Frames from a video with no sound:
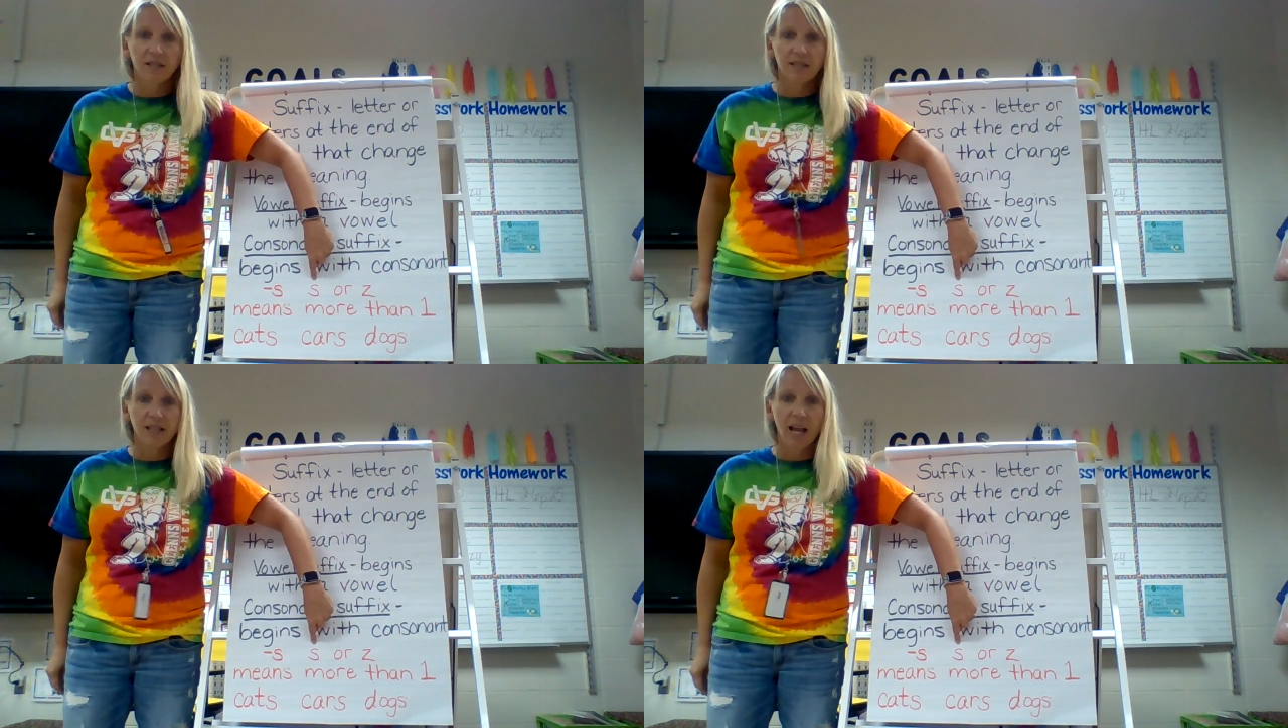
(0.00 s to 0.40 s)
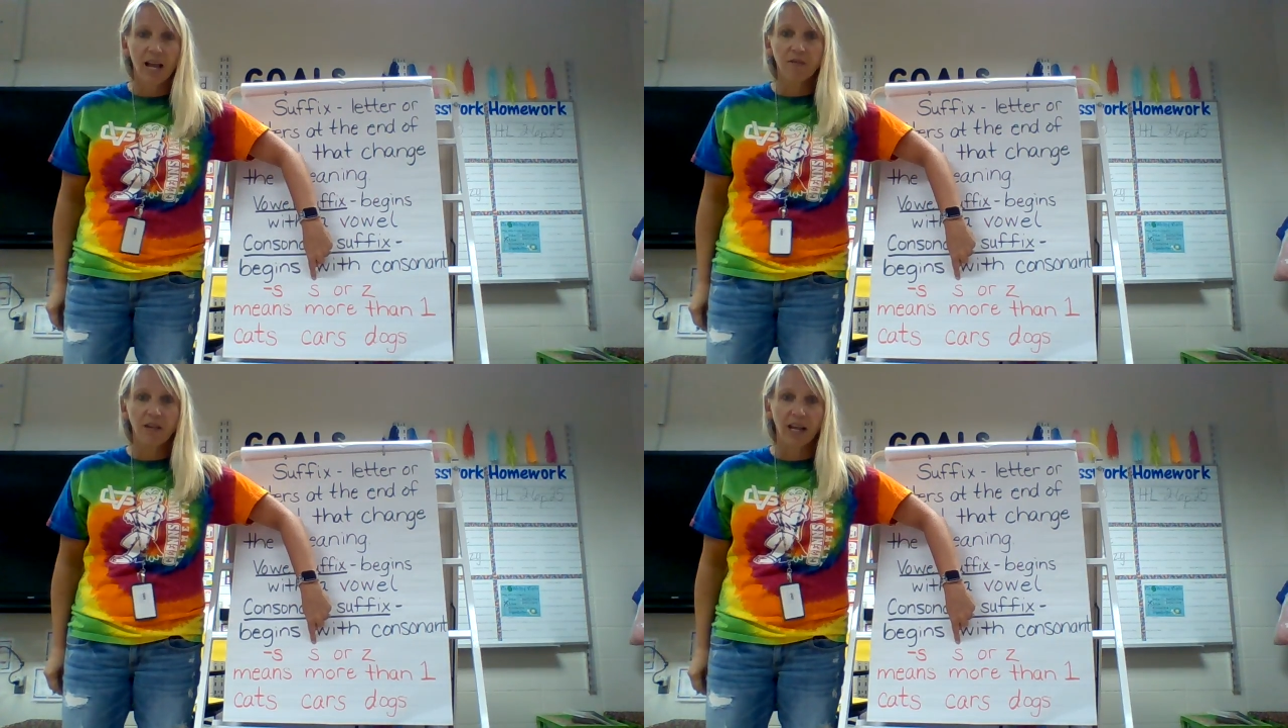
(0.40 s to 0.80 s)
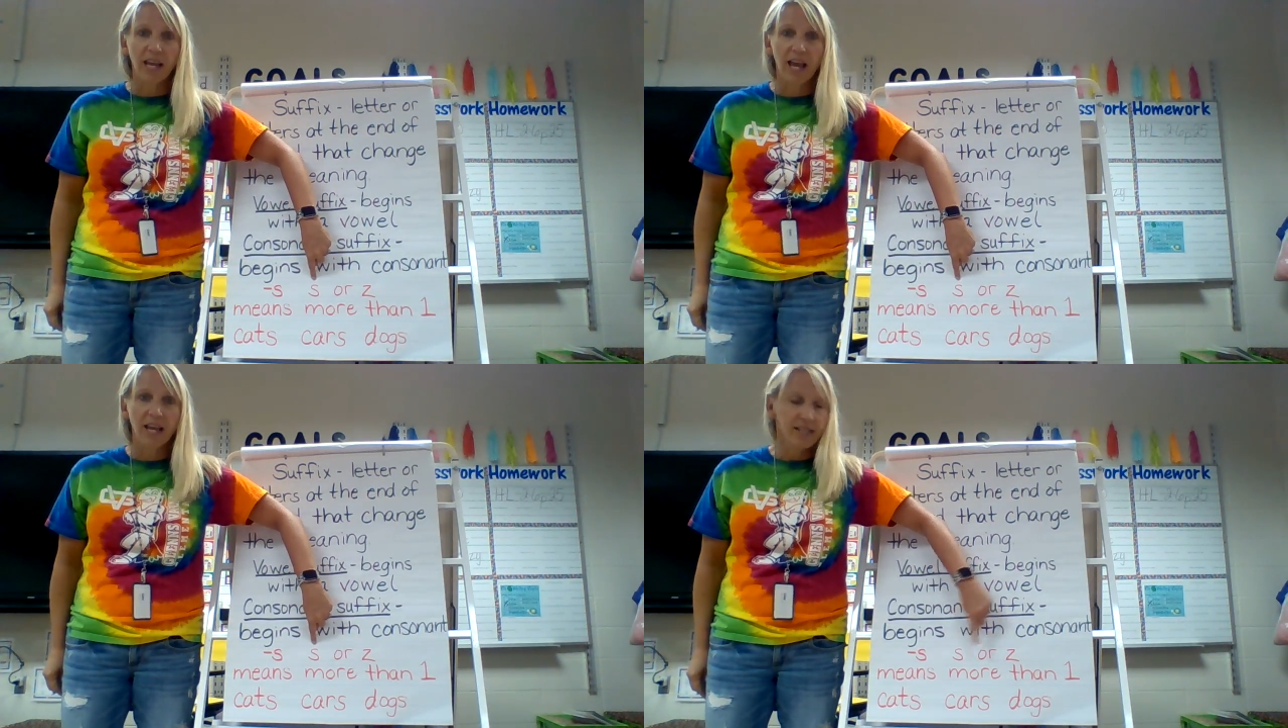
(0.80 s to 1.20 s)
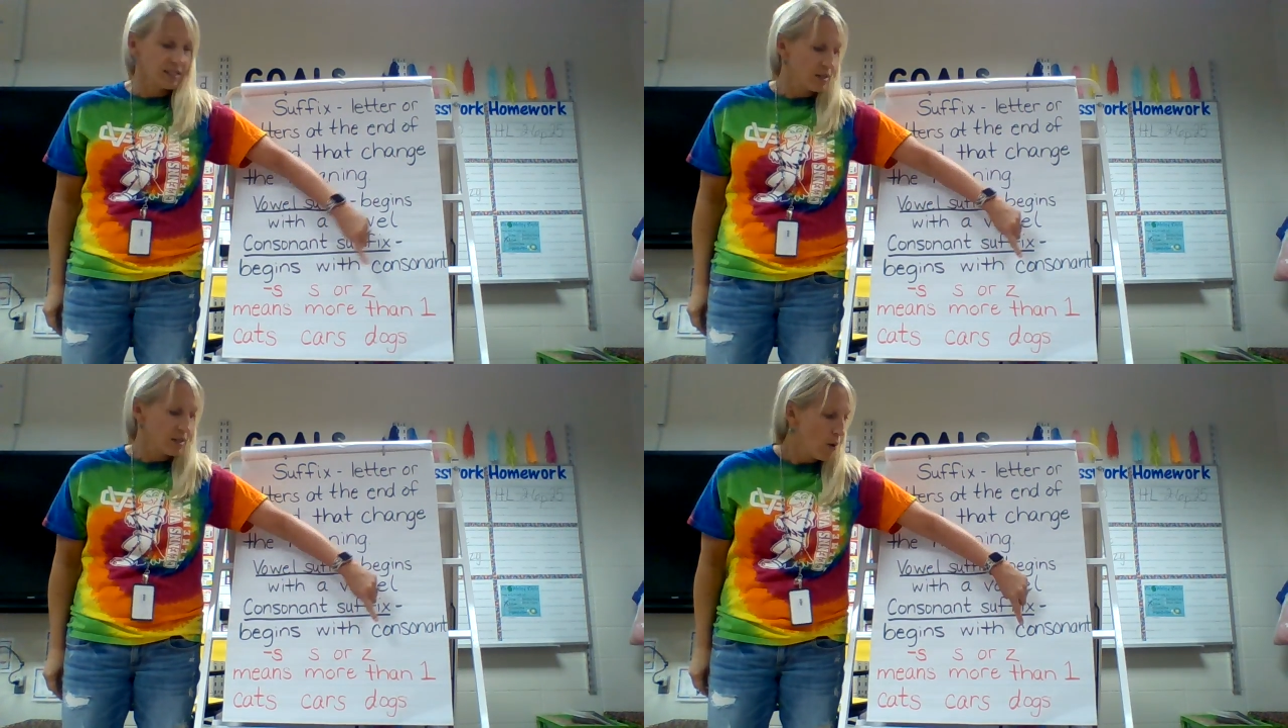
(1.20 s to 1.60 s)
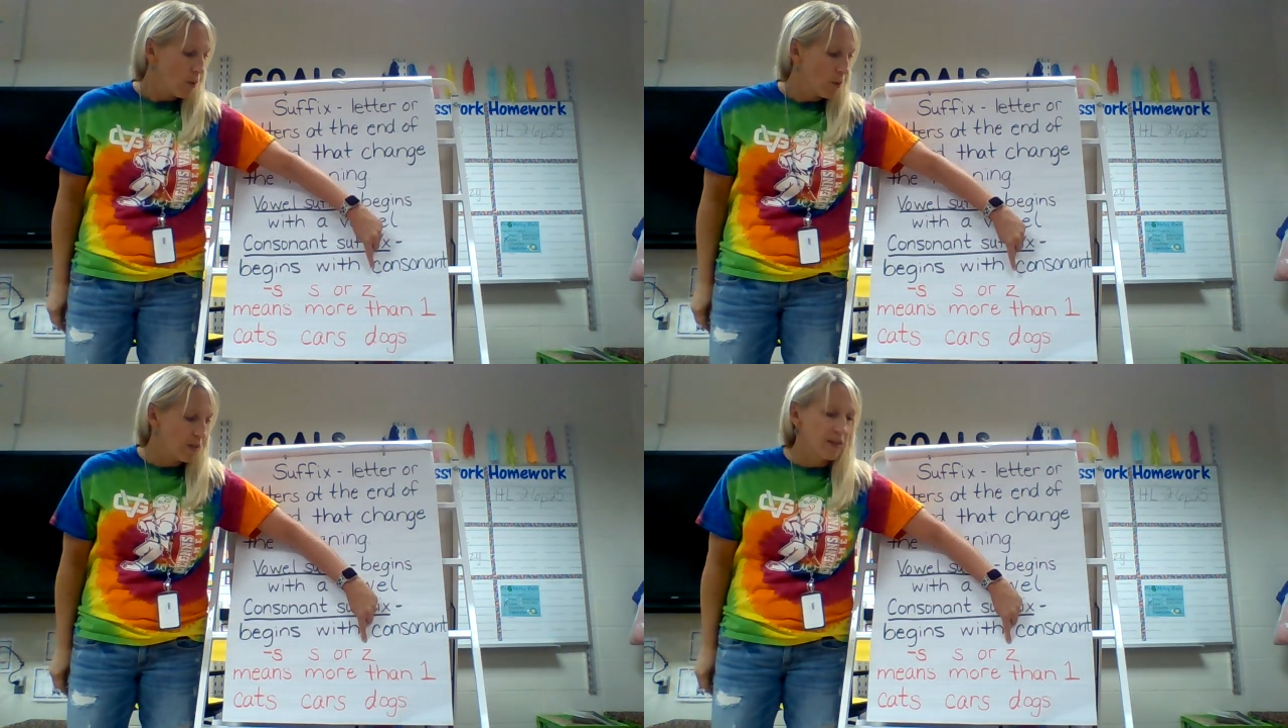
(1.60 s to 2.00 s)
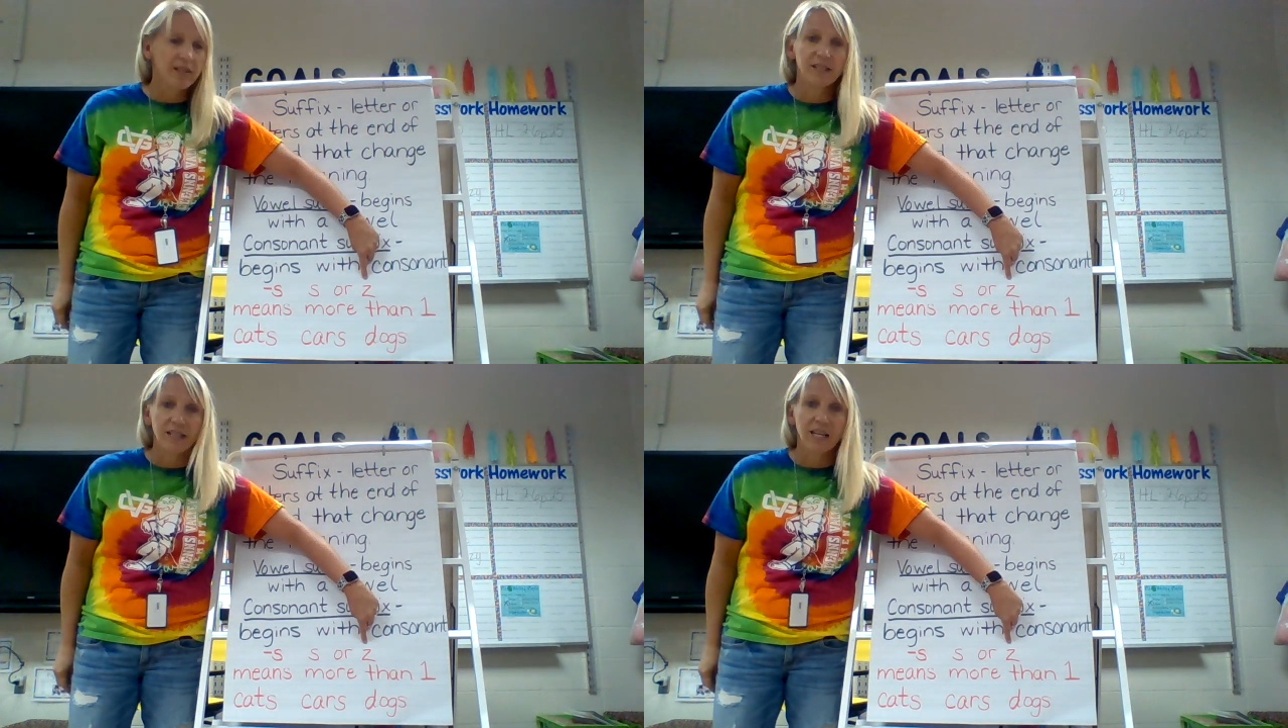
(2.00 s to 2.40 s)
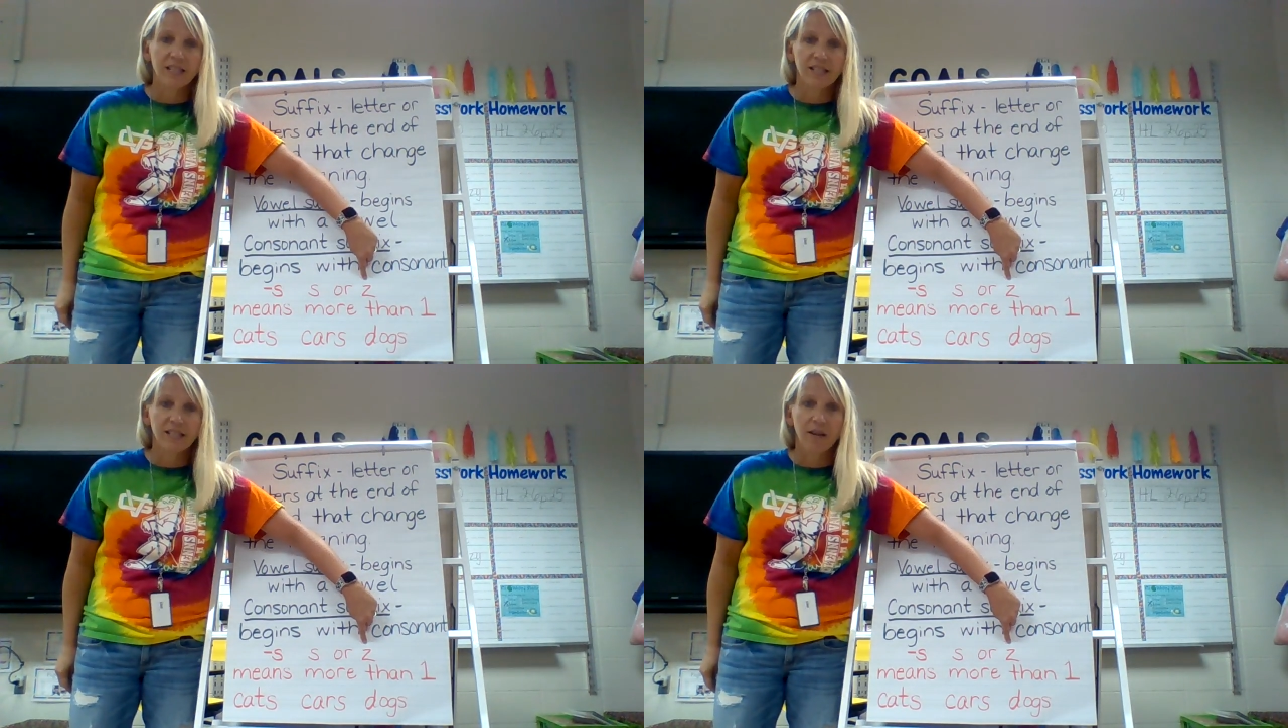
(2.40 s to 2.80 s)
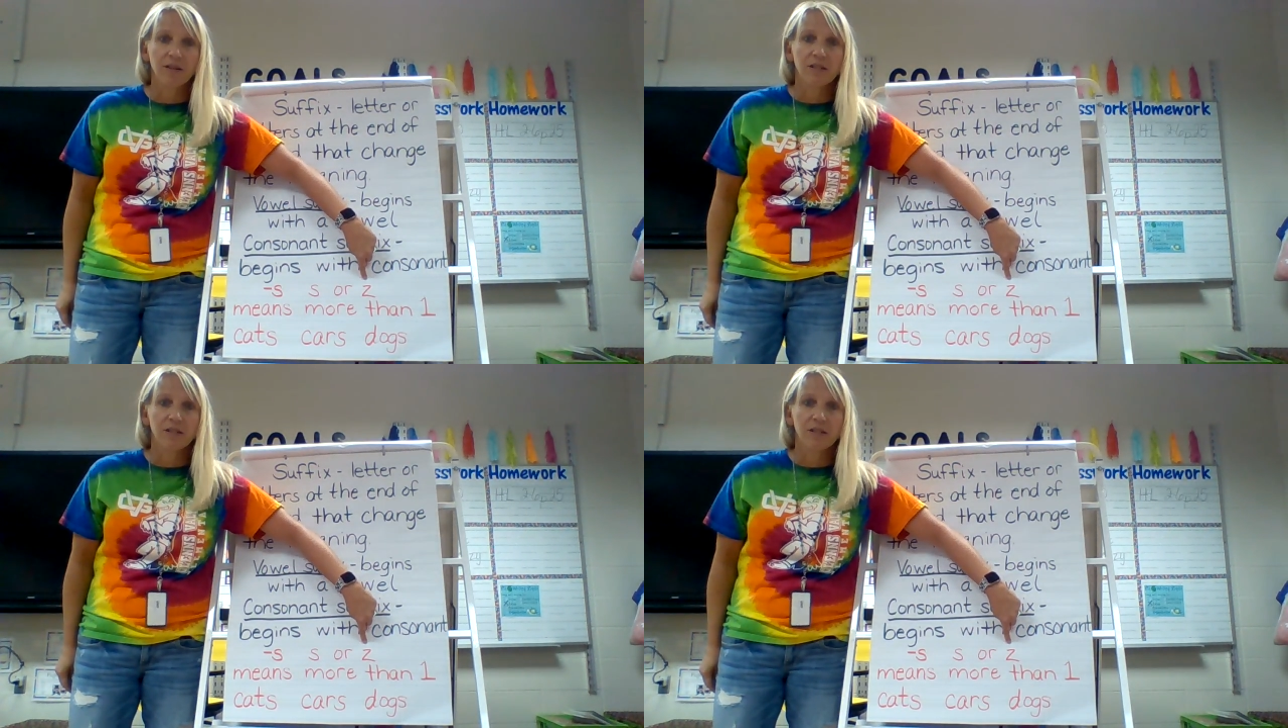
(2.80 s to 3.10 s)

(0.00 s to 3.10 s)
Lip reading: sound like S or the Z sound.